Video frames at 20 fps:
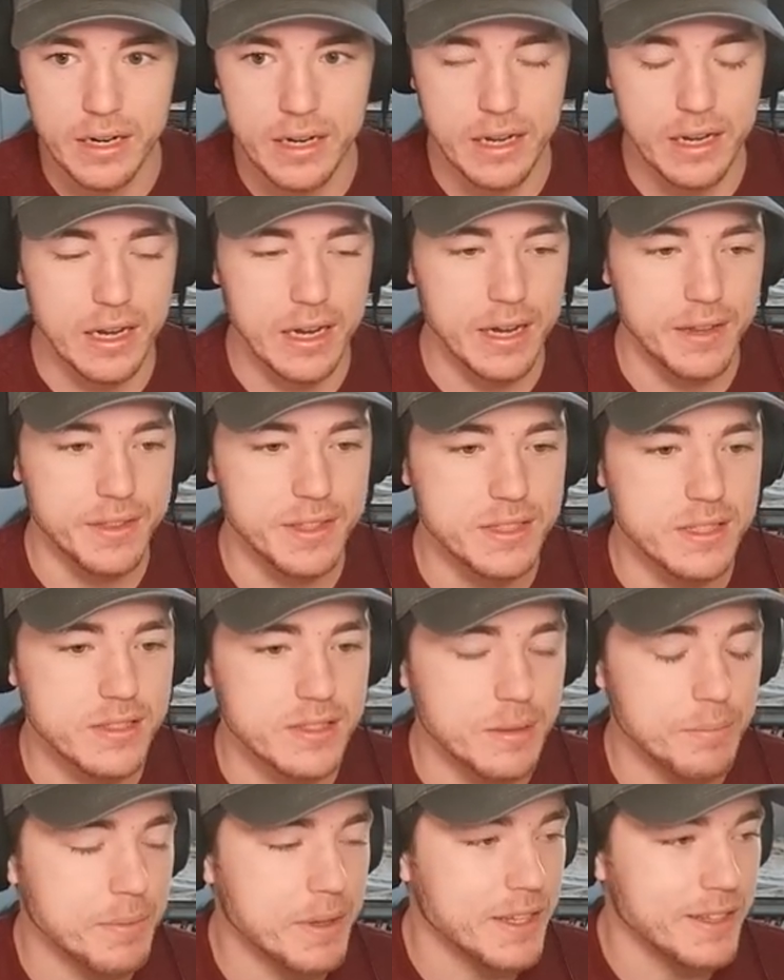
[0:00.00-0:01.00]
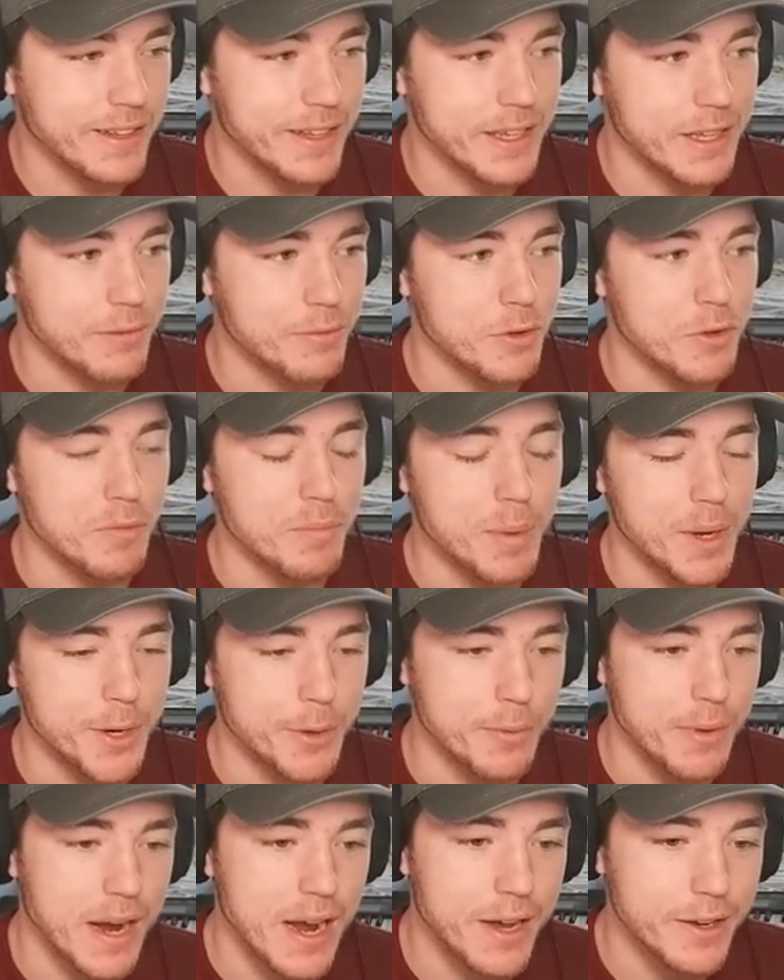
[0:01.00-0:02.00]
And this is something like if you've been
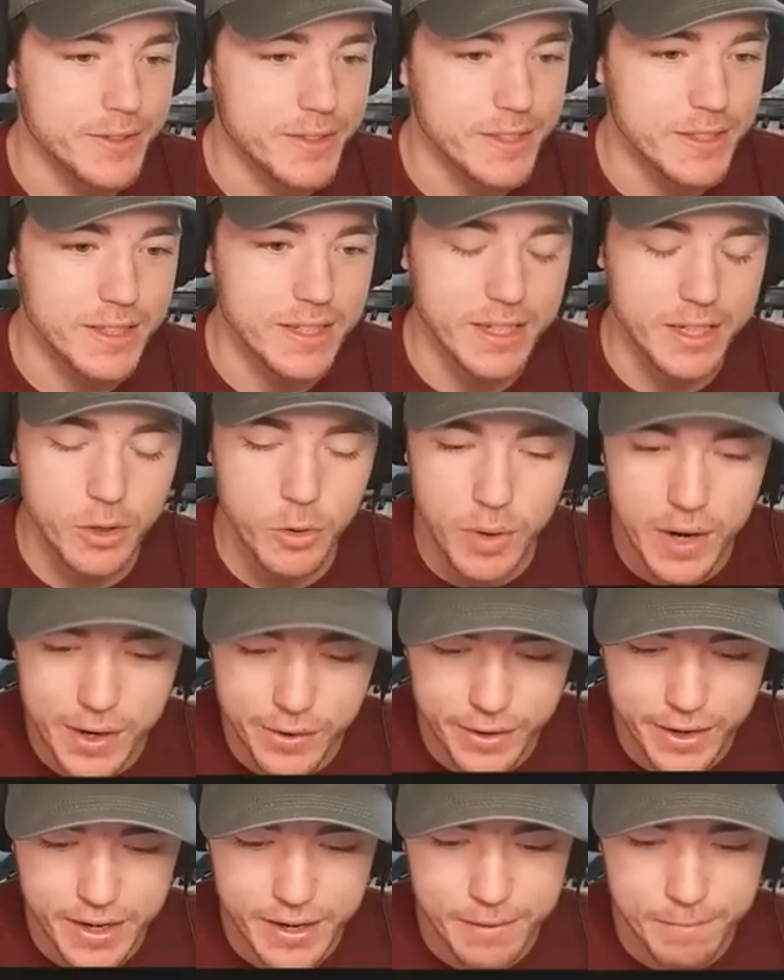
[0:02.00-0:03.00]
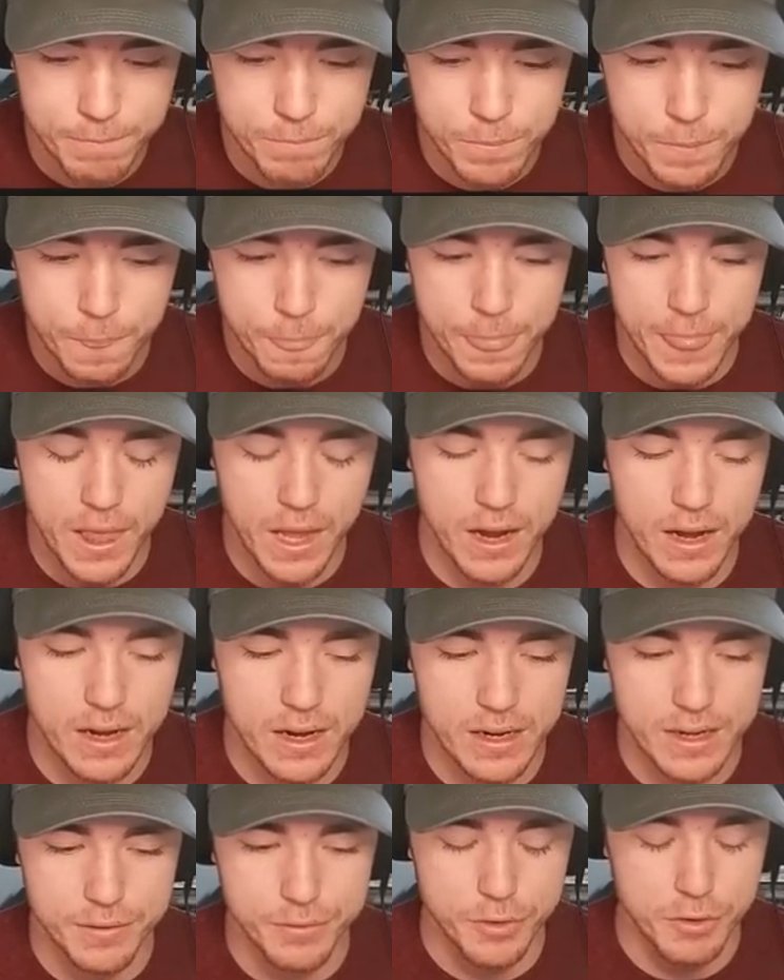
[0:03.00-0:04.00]
around an aquarium,
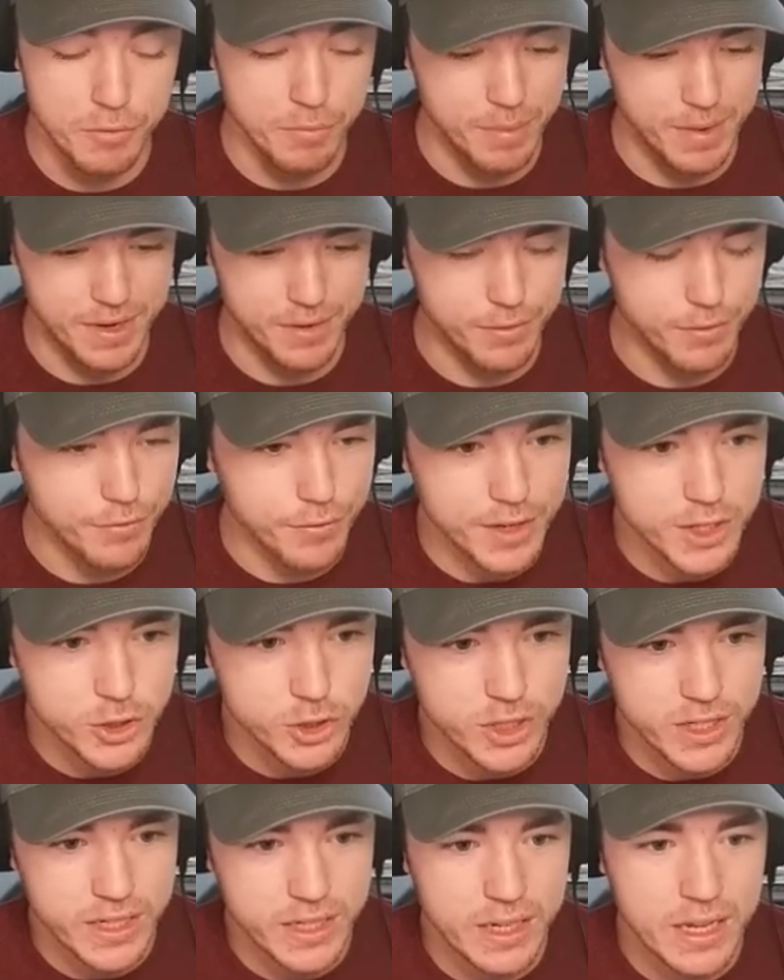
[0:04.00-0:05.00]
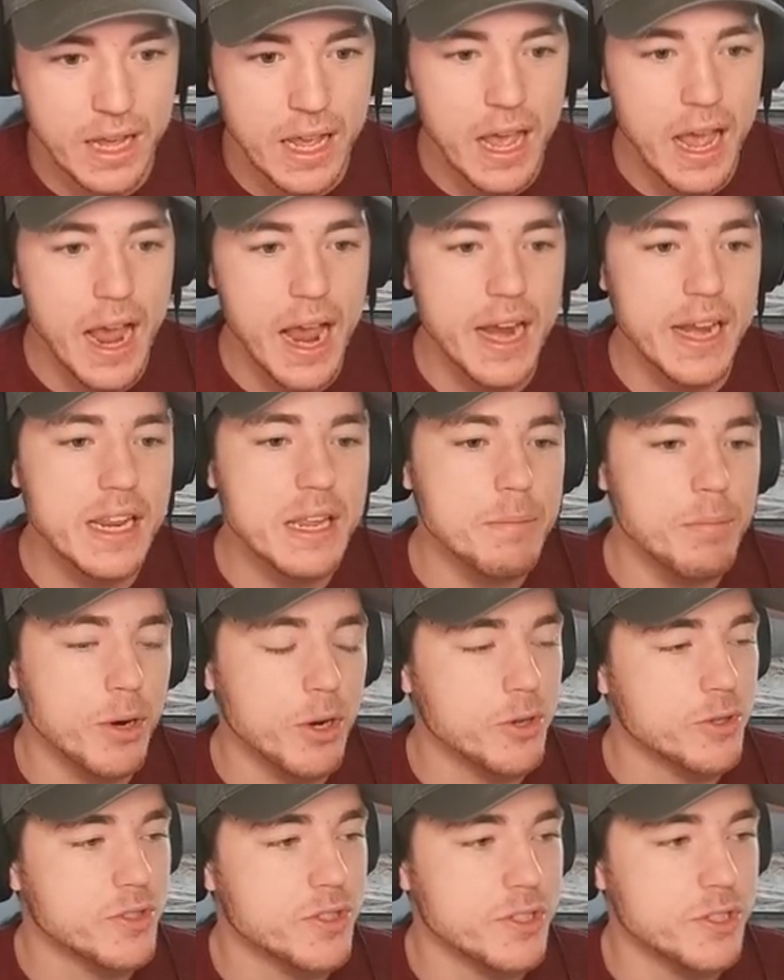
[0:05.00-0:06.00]
if you've been fishing, any
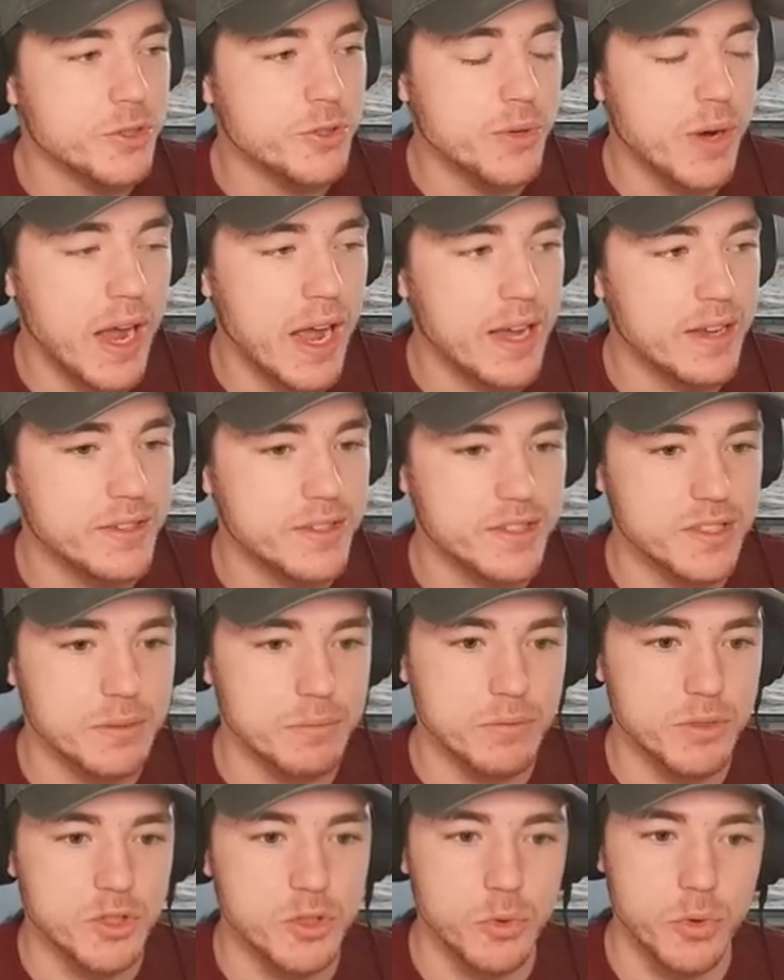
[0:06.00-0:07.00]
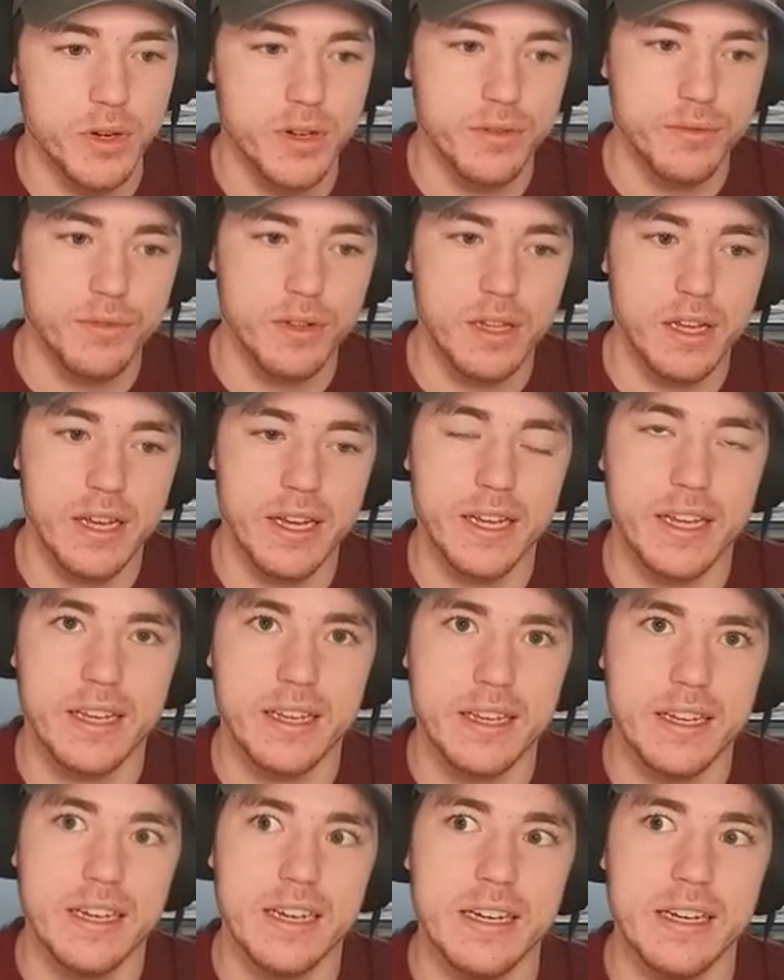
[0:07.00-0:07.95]
person who has some sort of like,